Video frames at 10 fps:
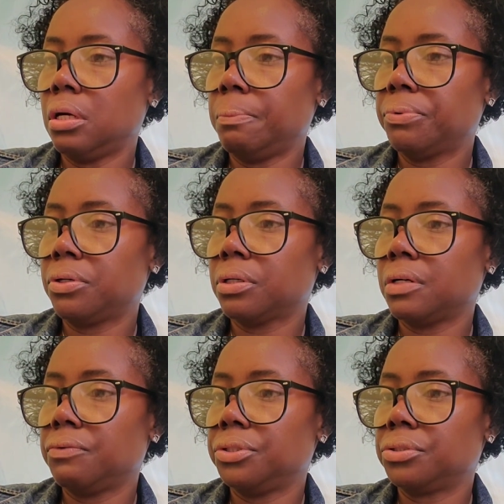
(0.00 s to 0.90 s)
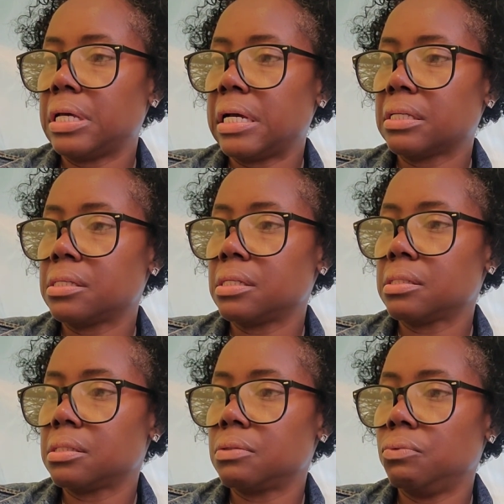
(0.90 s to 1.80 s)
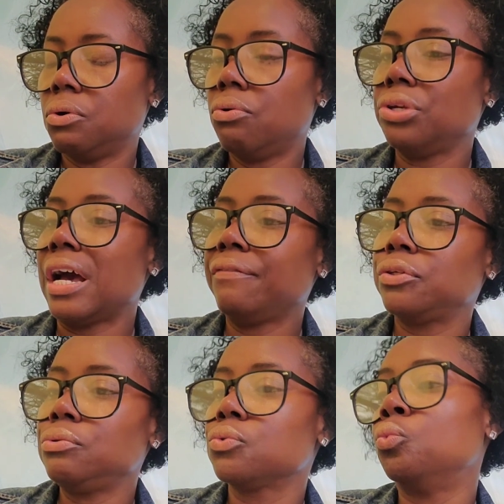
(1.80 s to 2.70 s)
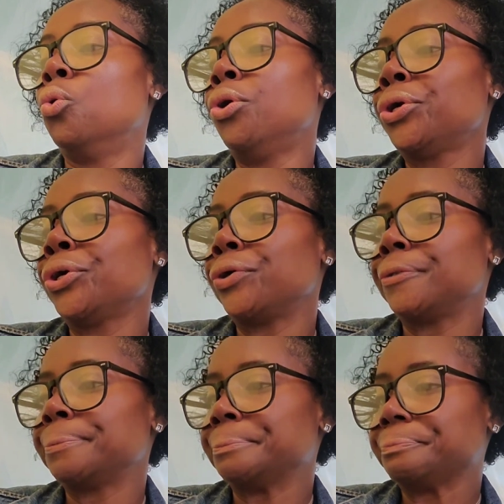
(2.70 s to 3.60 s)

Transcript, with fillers: upper cover to access the... Oh, you have to use water.